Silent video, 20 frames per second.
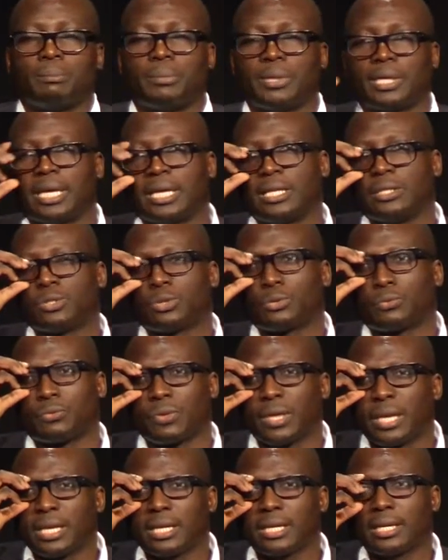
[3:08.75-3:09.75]
begin to
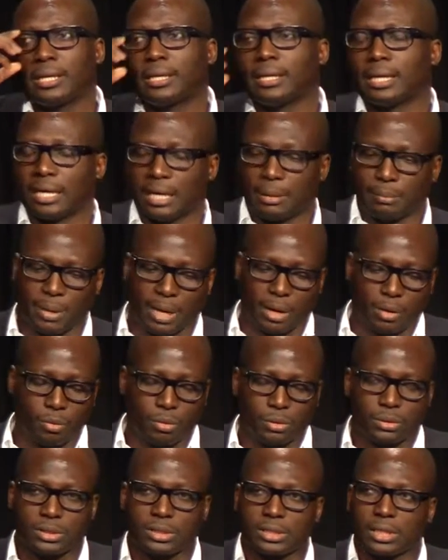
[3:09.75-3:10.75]
think
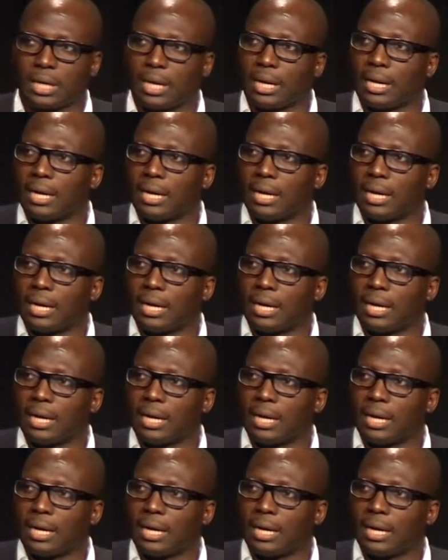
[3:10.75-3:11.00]
about